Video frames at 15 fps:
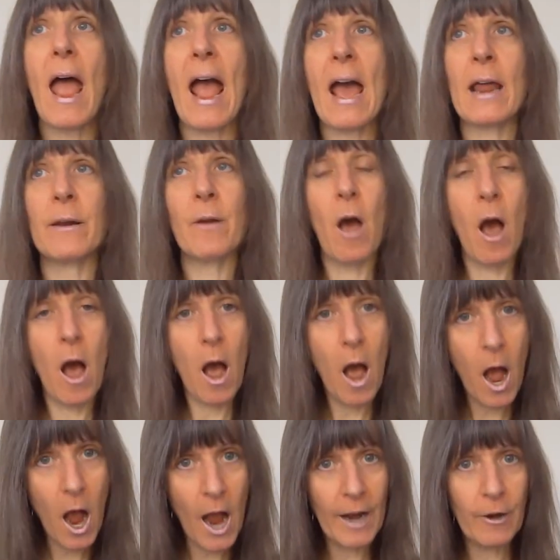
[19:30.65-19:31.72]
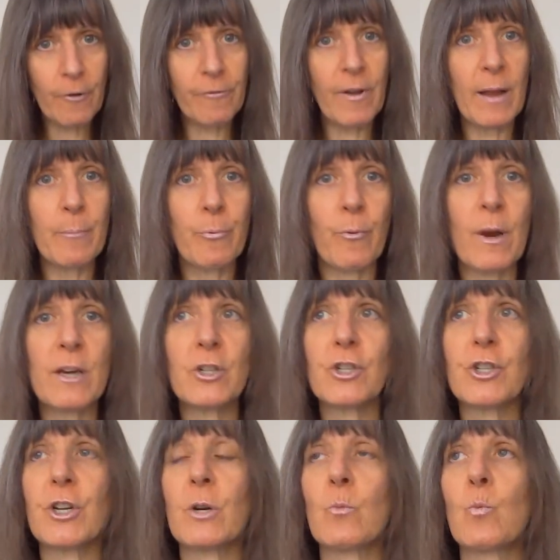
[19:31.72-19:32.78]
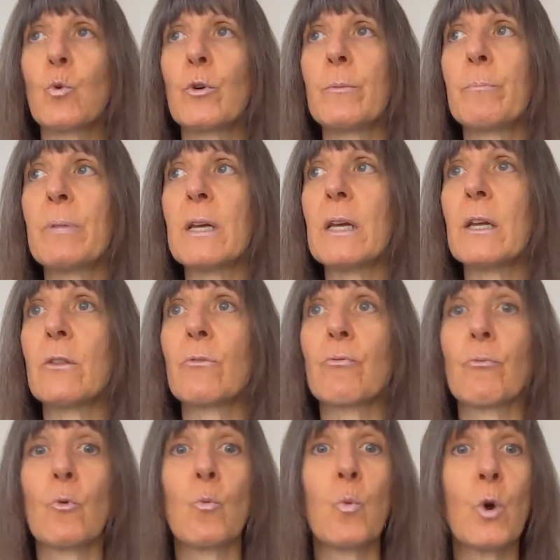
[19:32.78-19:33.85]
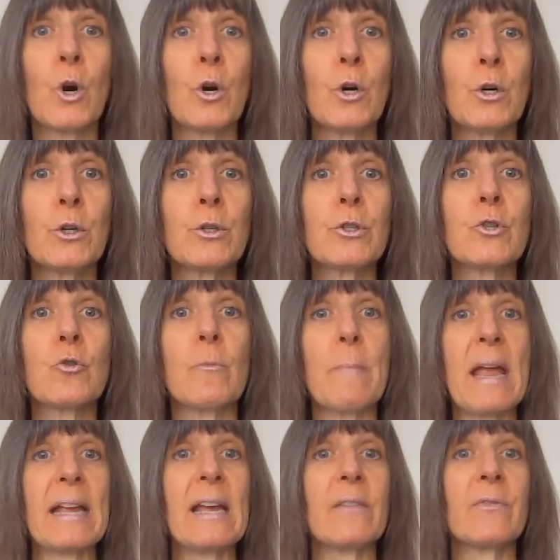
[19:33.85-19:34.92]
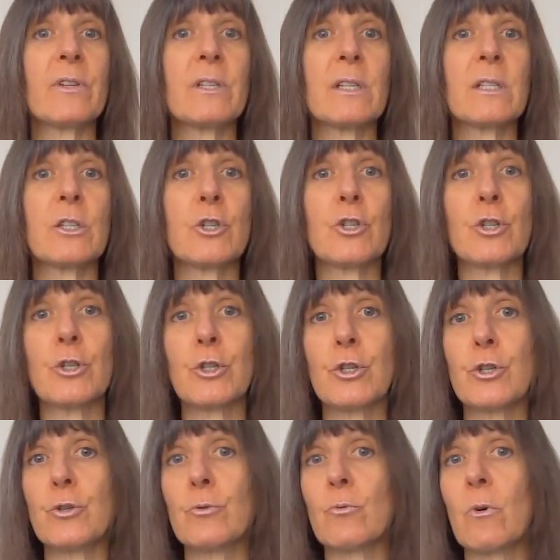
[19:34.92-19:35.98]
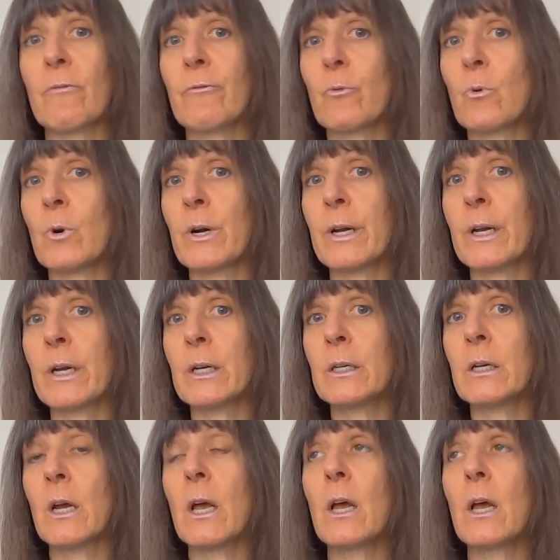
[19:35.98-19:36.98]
and a higher vibration would be through words or making the decision to avoid,